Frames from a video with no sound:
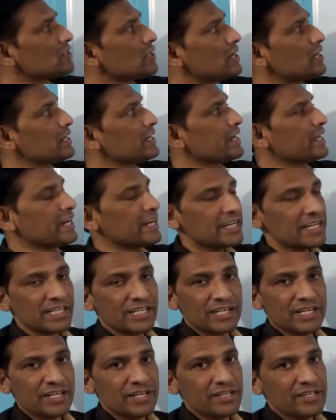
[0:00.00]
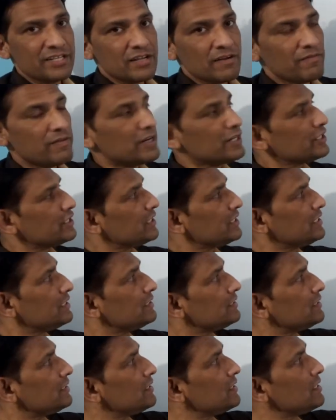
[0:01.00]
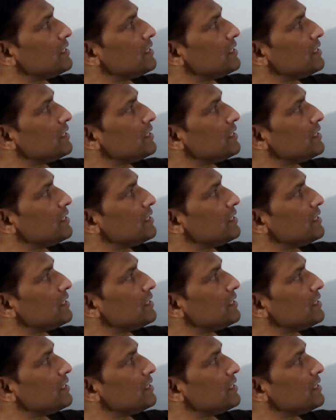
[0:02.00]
are greatest integer functions